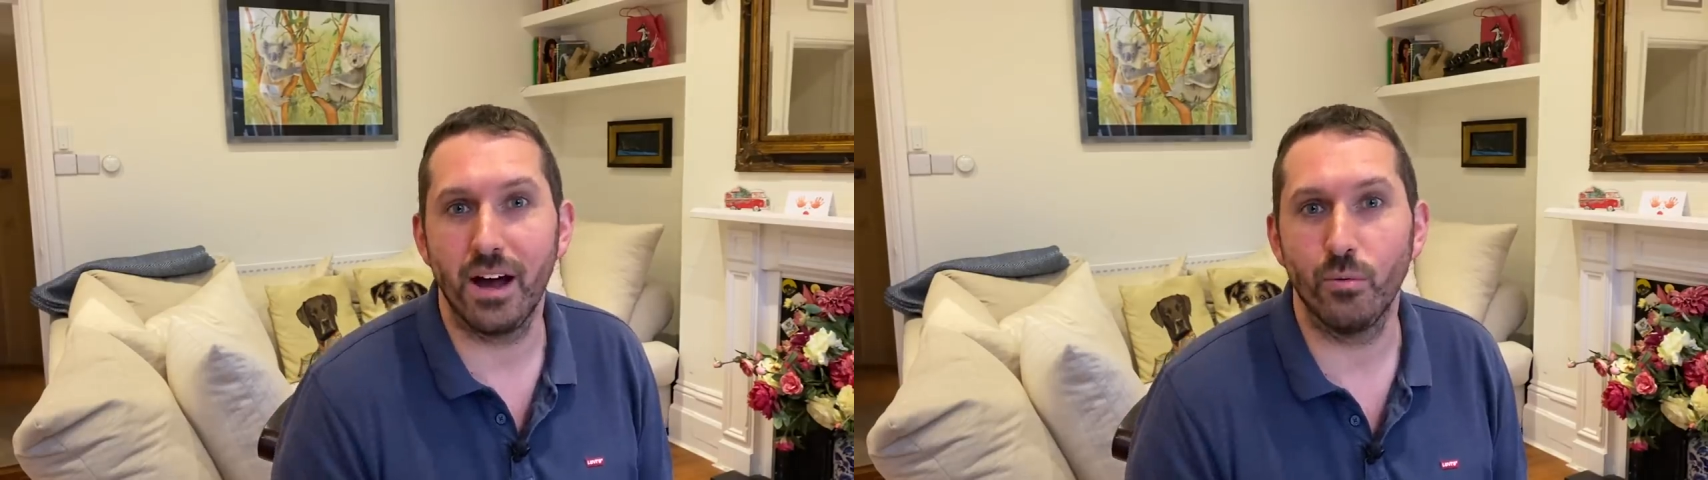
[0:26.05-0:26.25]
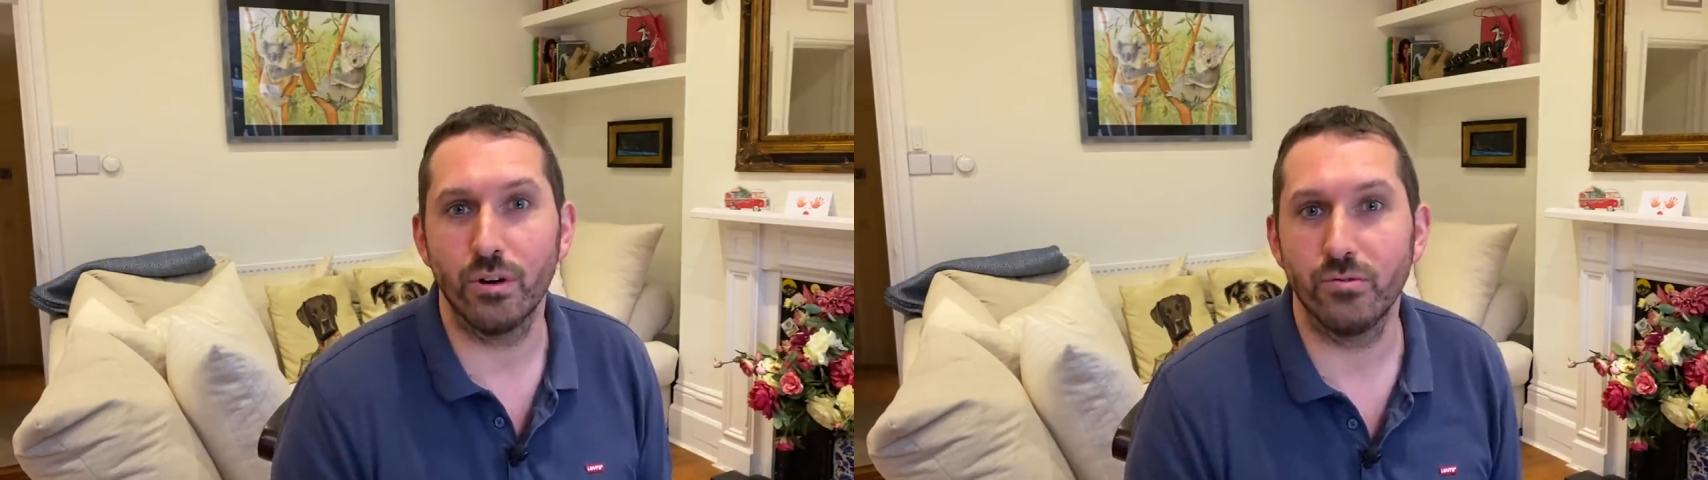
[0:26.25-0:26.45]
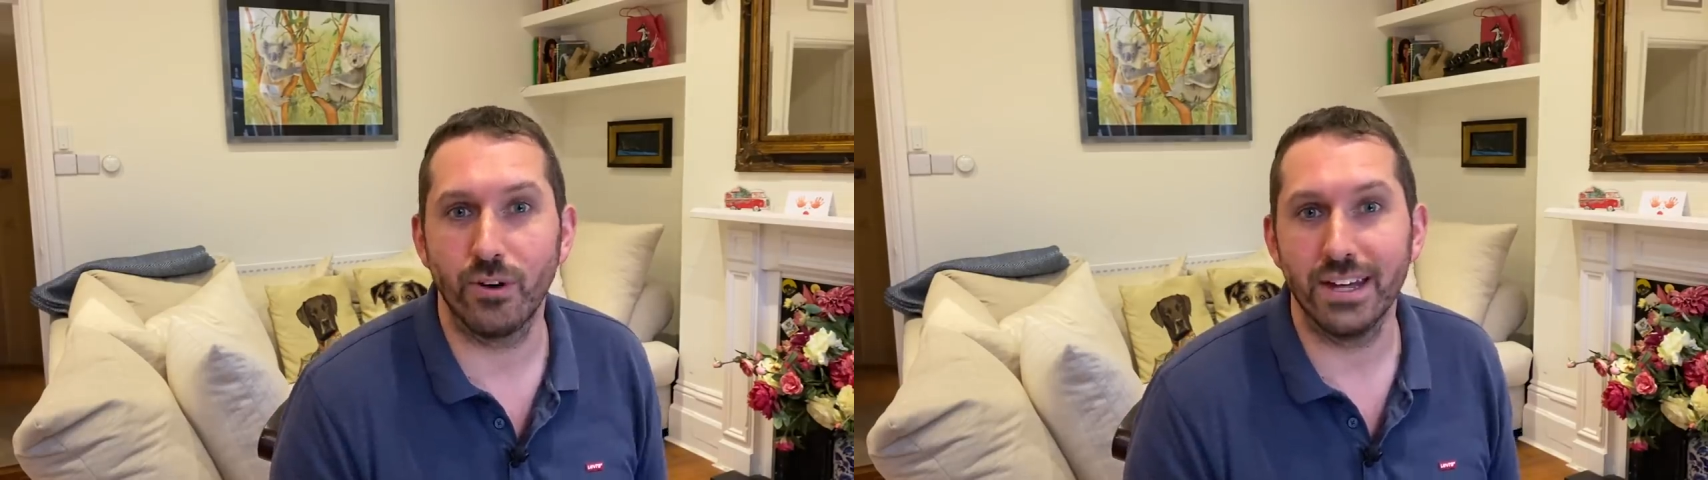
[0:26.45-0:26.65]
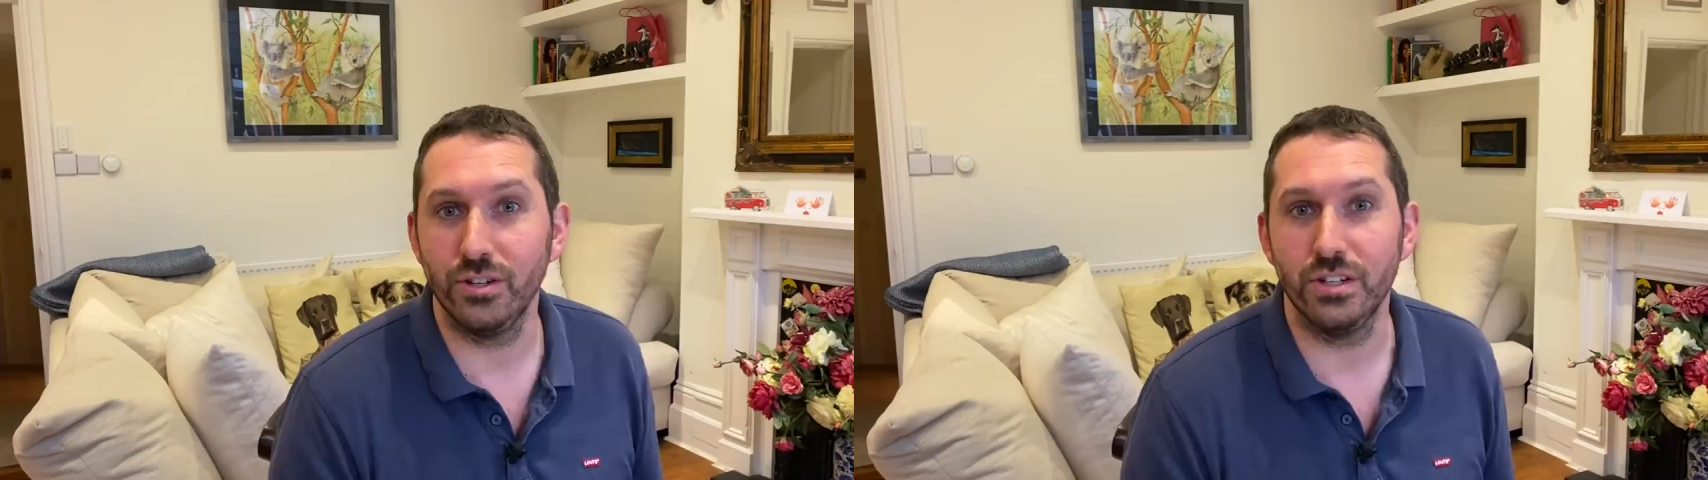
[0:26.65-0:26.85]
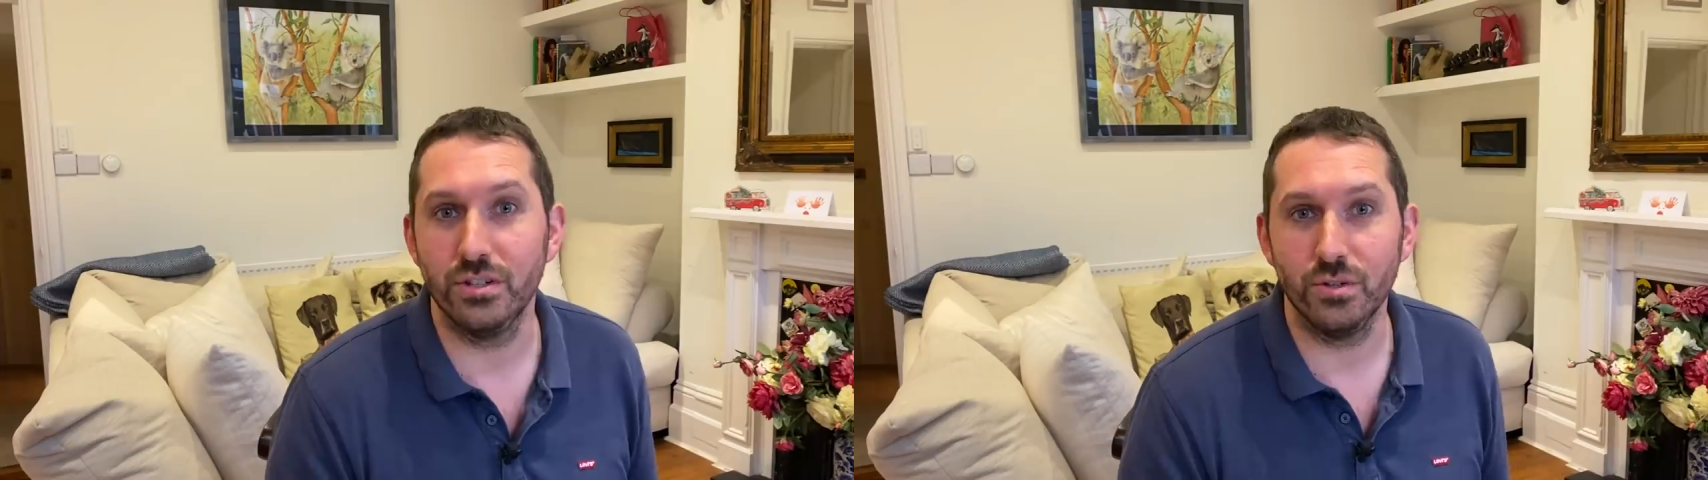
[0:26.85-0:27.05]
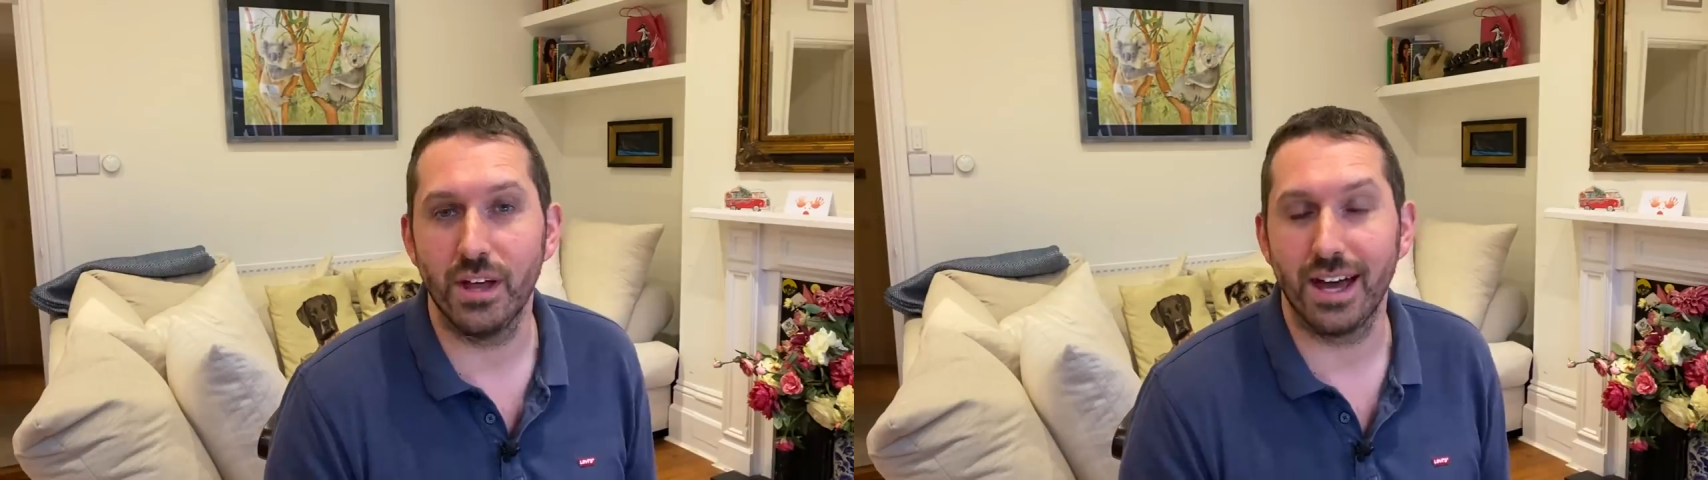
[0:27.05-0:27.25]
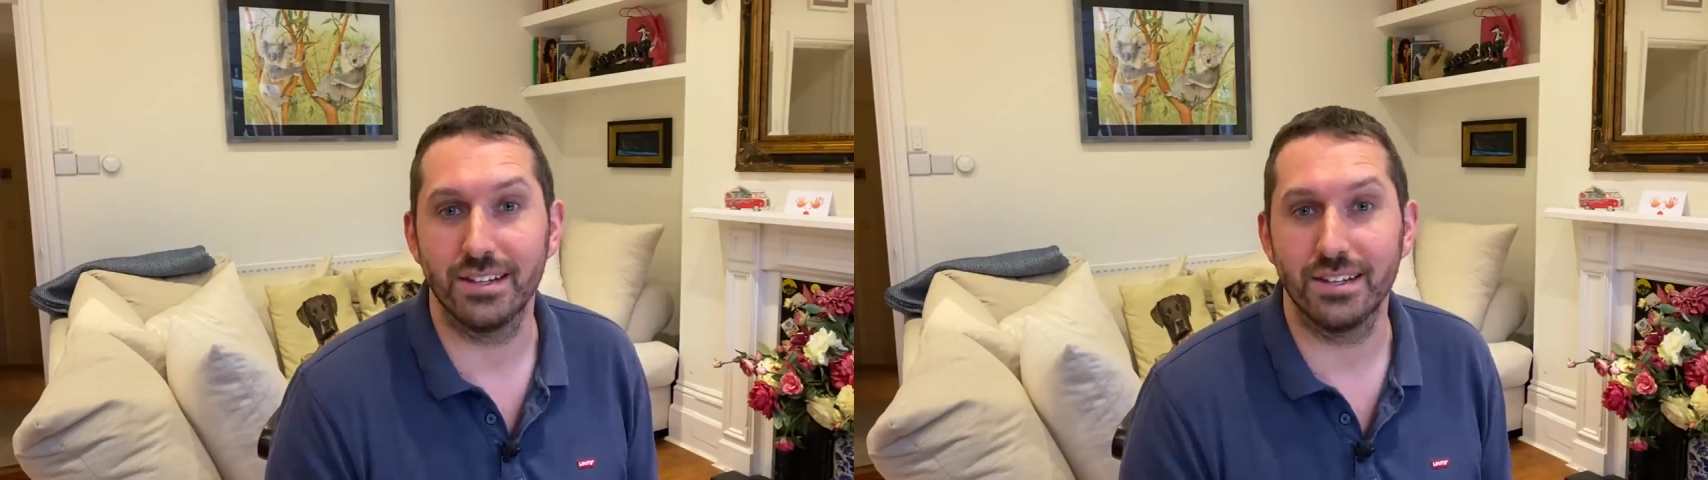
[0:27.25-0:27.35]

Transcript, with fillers: I want to invite you to do that.